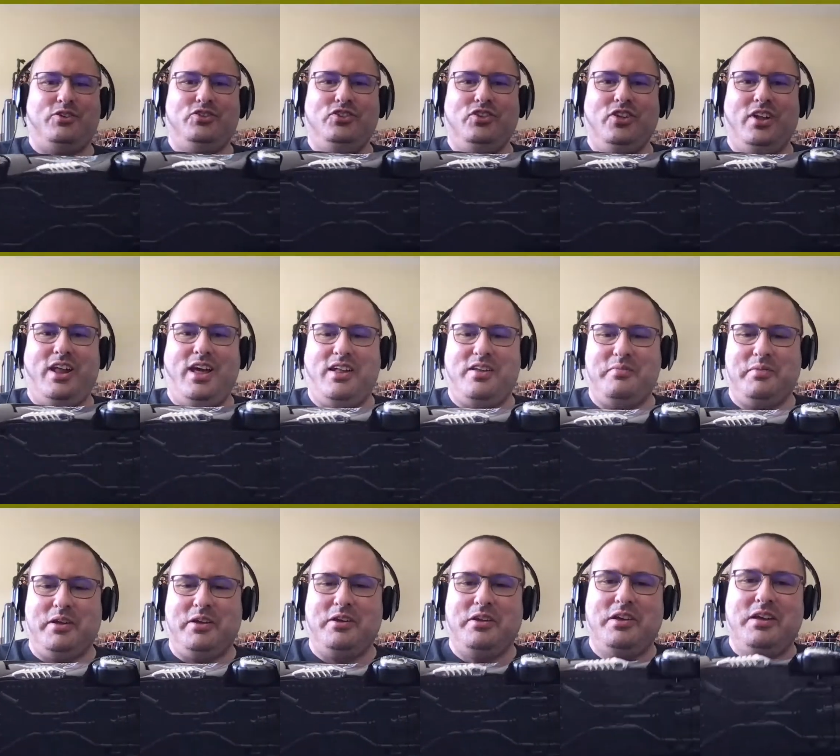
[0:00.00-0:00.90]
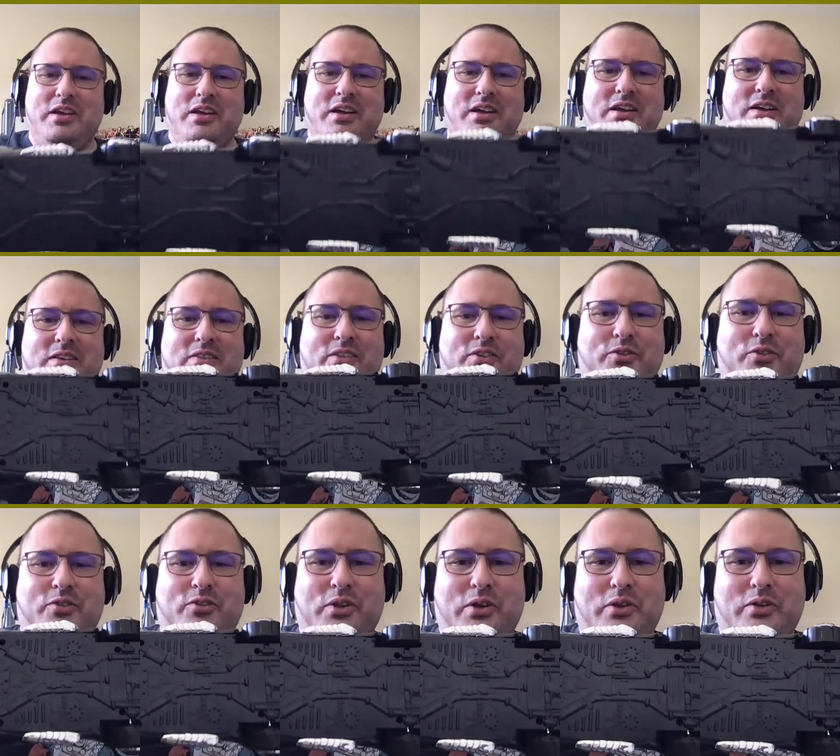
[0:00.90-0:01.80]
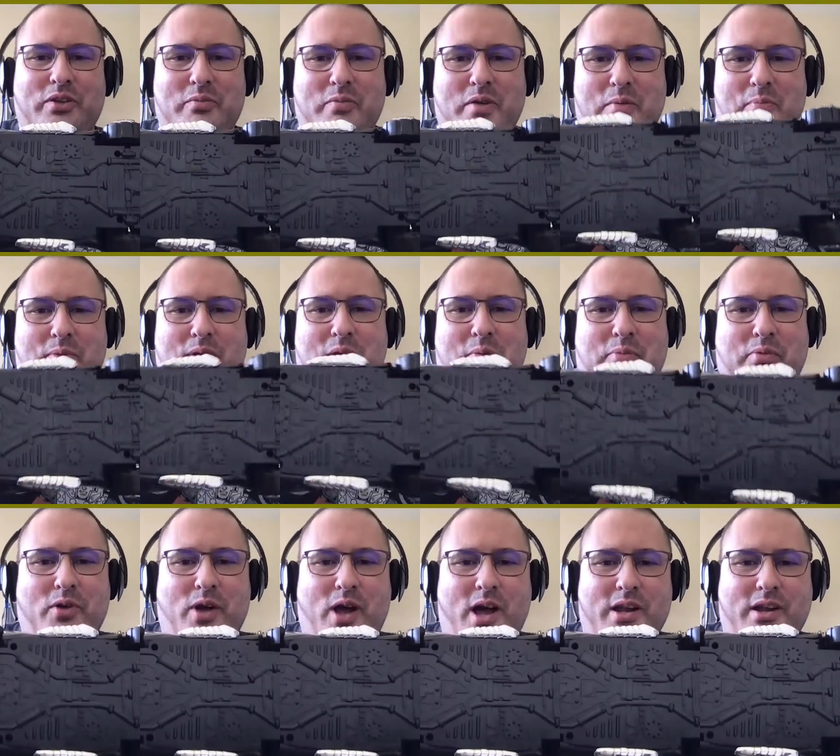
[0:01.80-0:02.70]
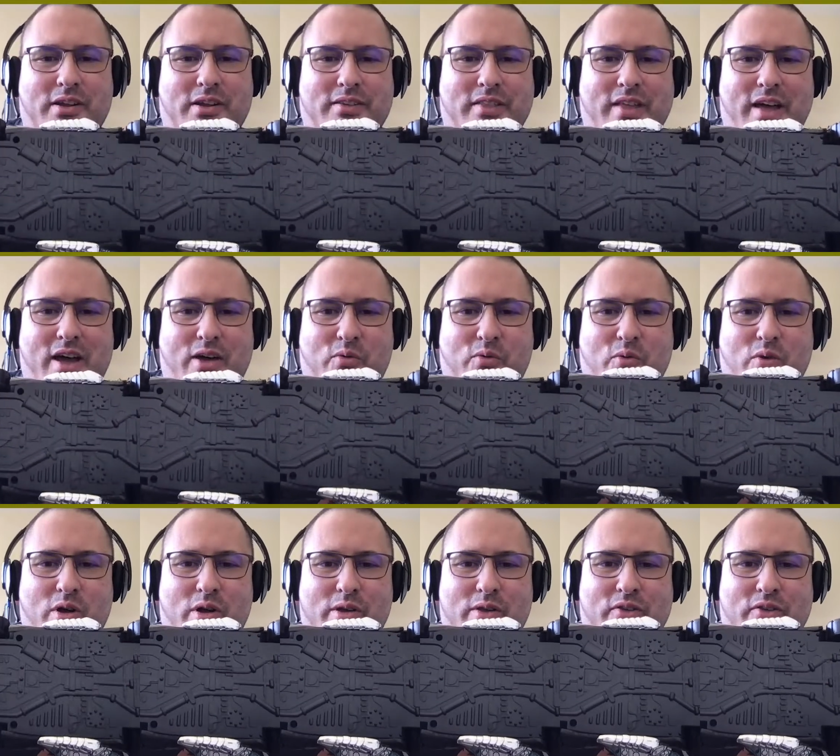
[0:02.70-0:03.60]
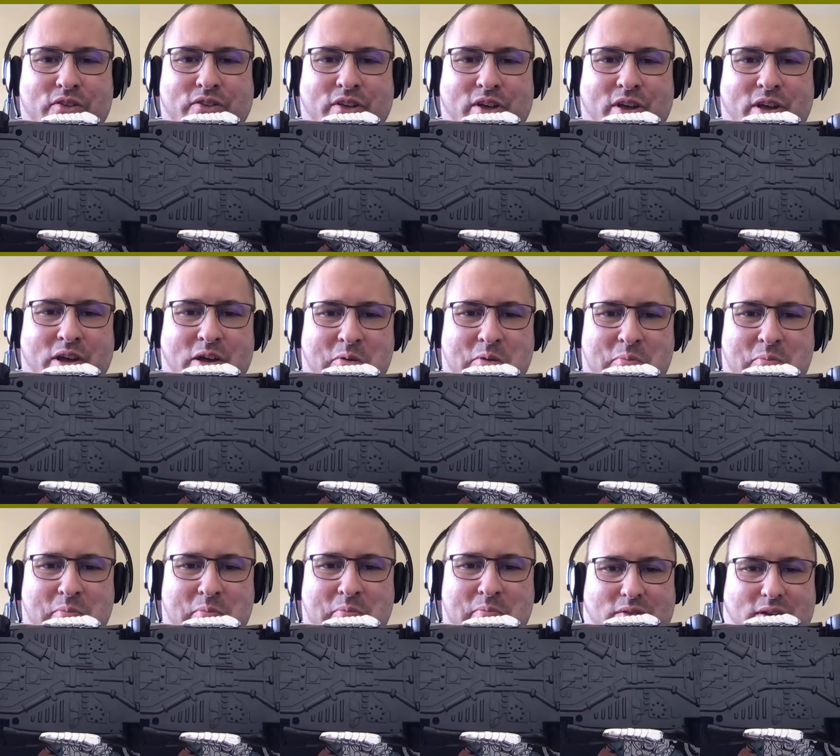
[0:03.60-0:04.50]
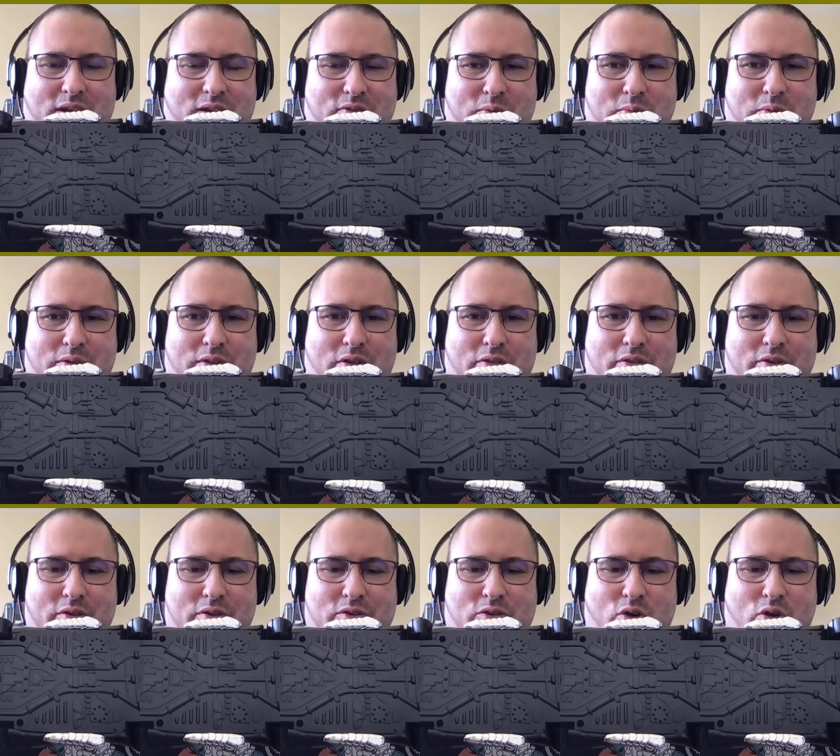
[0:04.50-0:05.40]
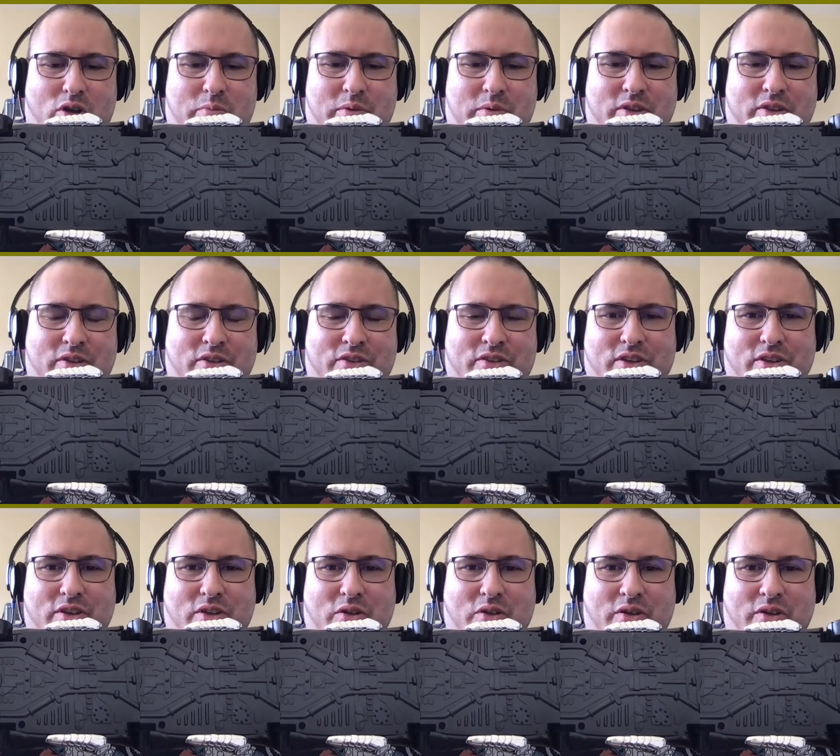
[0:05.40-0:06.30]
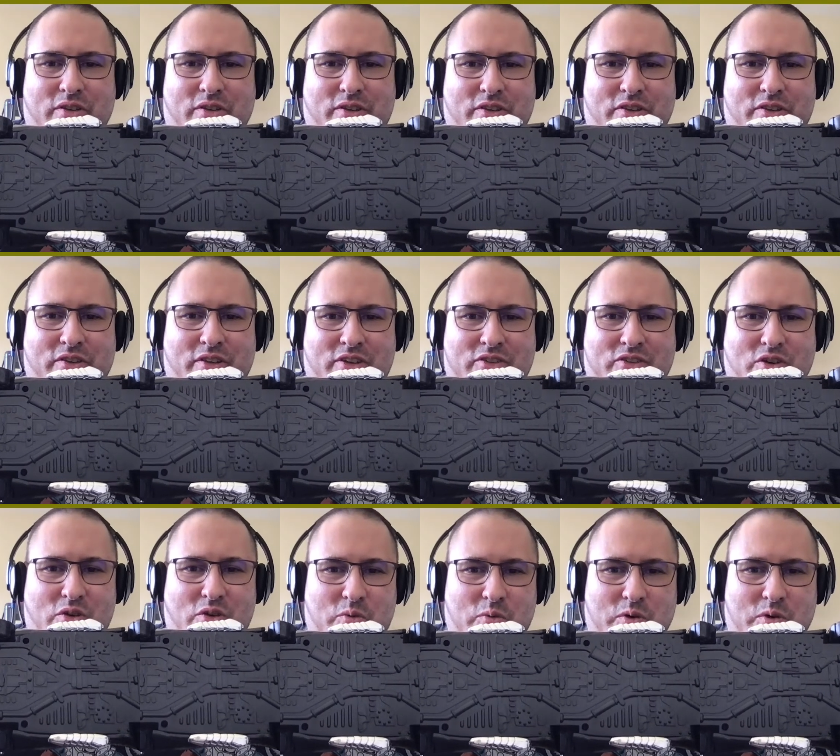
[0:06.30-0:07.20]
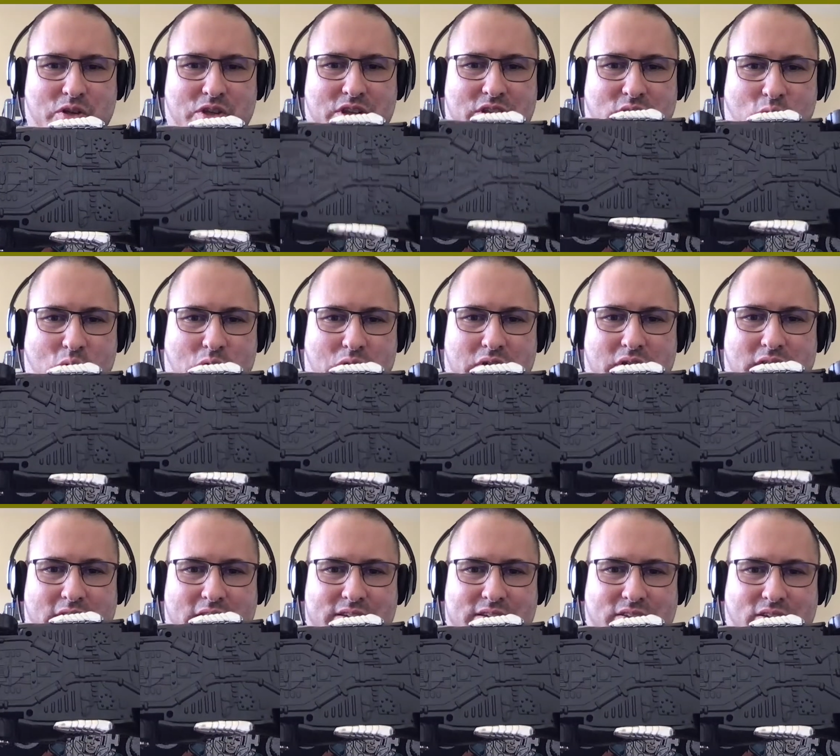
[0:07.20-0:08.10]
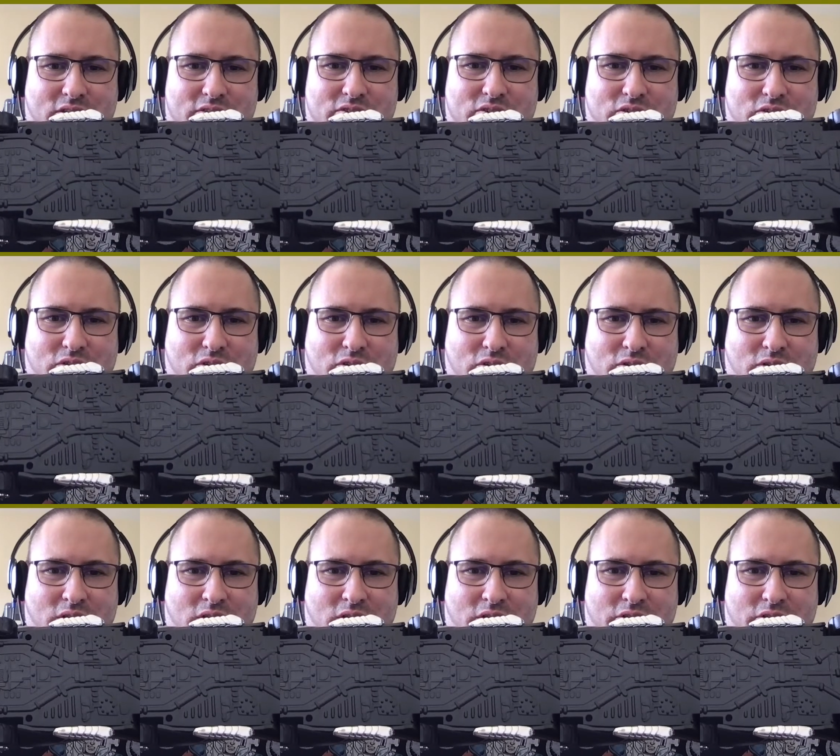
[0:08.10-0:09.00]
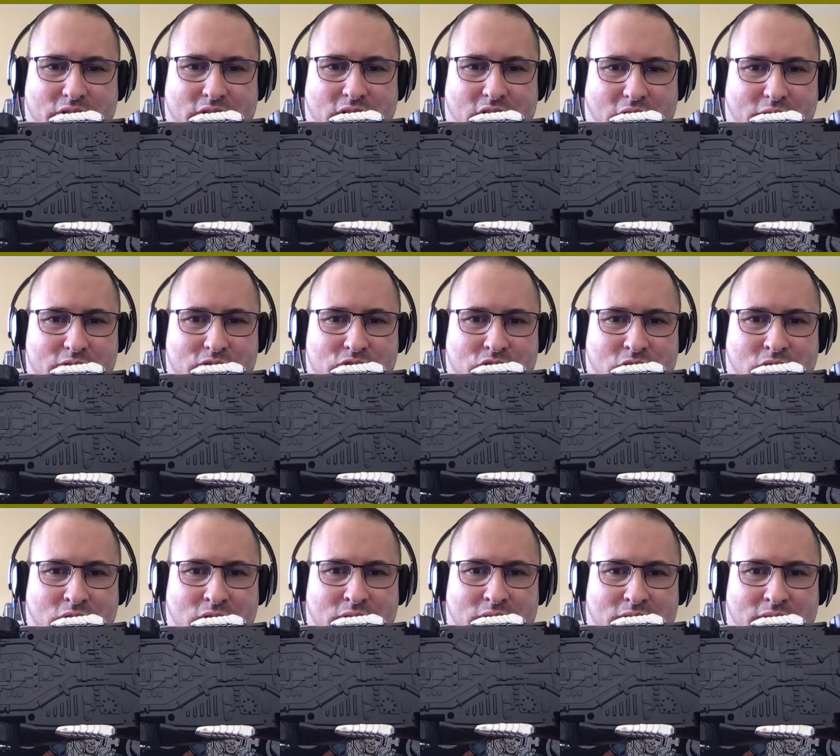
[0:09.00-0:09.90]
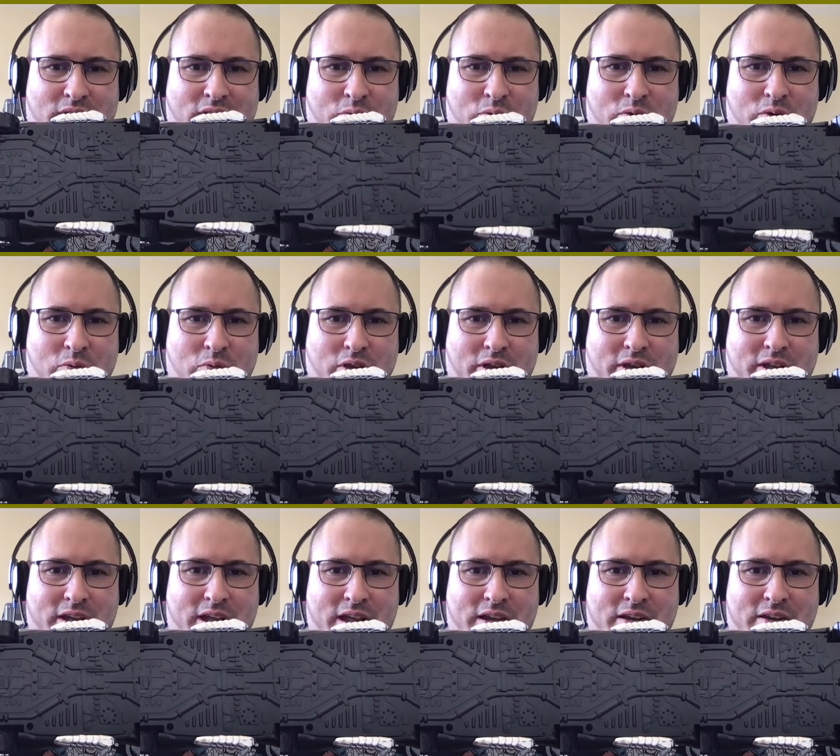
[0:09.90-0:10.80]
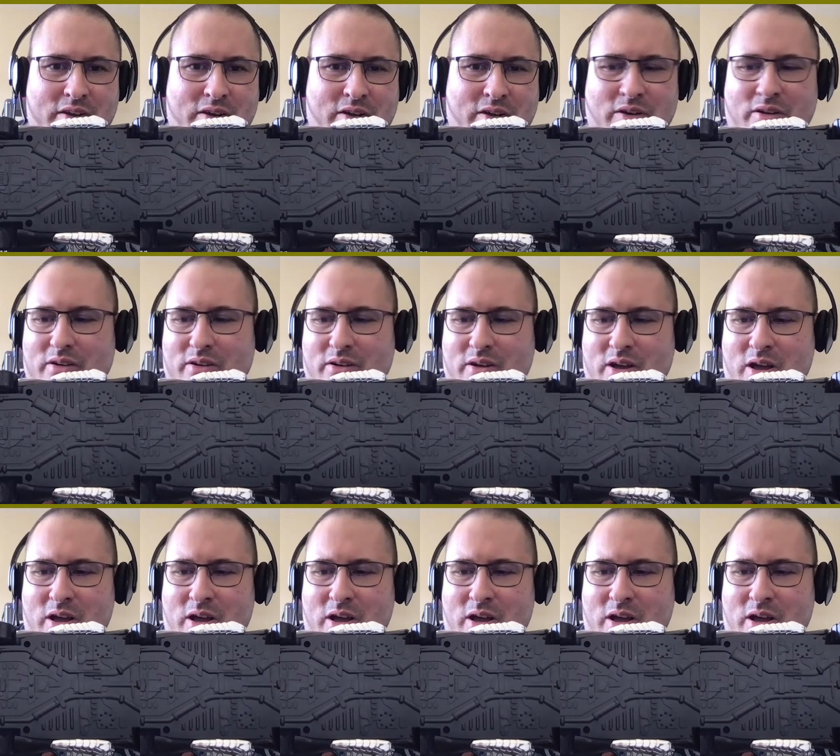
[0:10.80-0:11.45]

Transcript: the shit out of me. This clearly might be a product that was like from another Toy Biz deal, because this is actually a really ornate undercarriage here that we're looking at here.